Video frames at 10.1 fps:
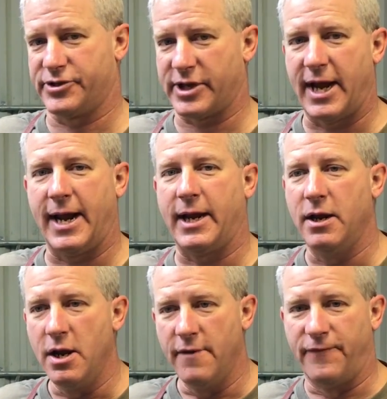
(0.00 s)
it's
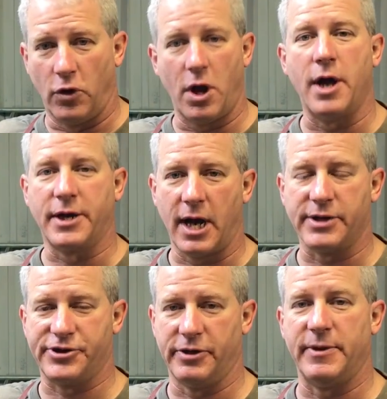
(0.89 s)
a full-on
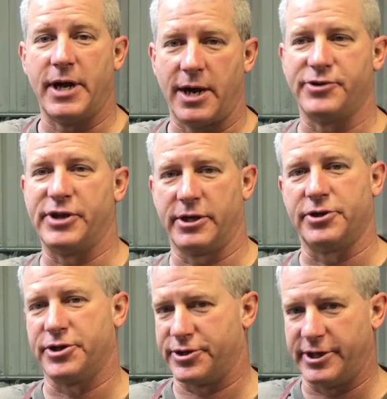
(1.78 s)
custom and not a
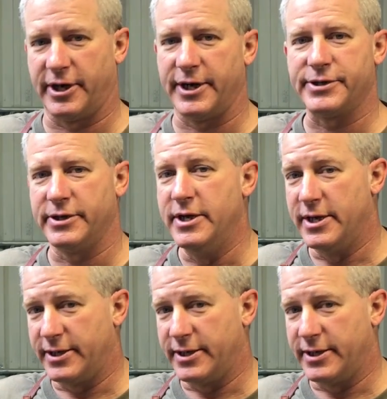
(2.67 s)
signature series.